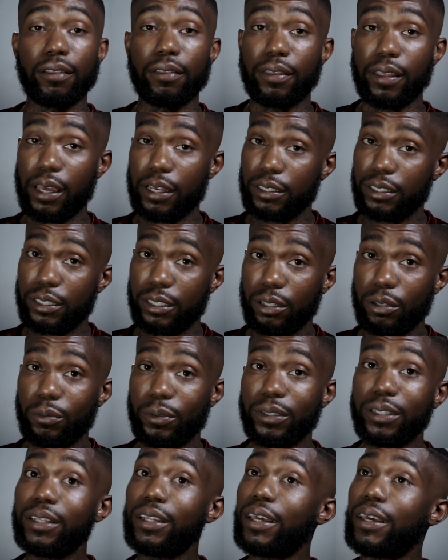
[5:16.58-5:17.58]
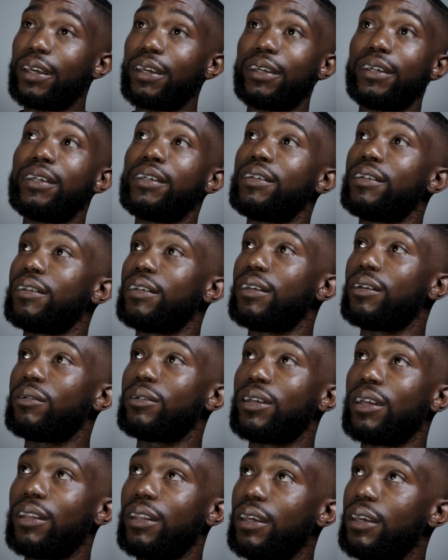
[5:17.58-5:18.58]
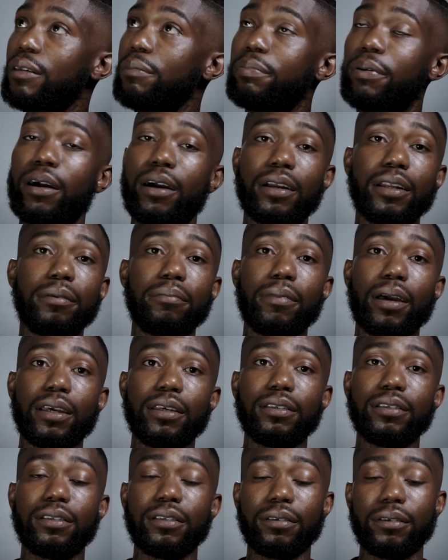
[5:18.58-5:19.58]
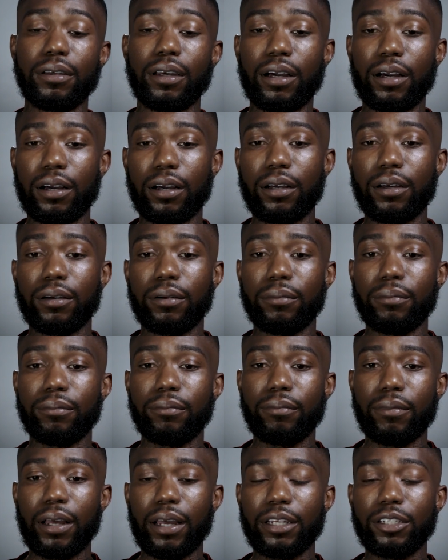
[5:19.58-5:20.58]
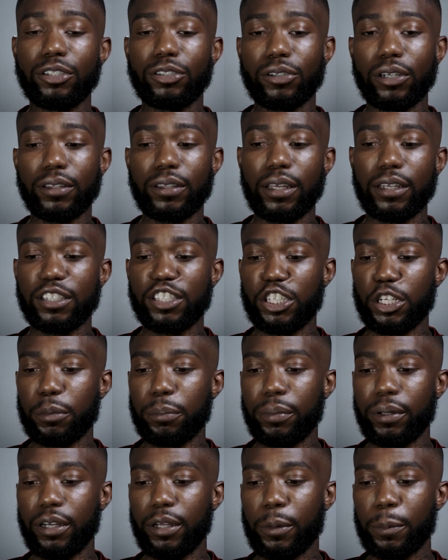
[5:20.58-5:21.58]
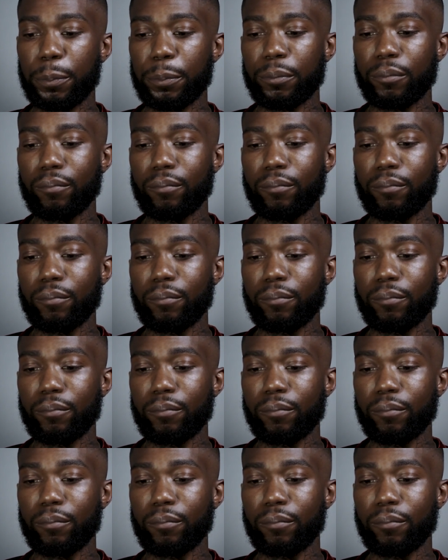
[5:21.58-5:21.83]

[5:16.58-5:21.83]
That shit was lit. It was a lit party, mate. Um, I enjoyed that shit, but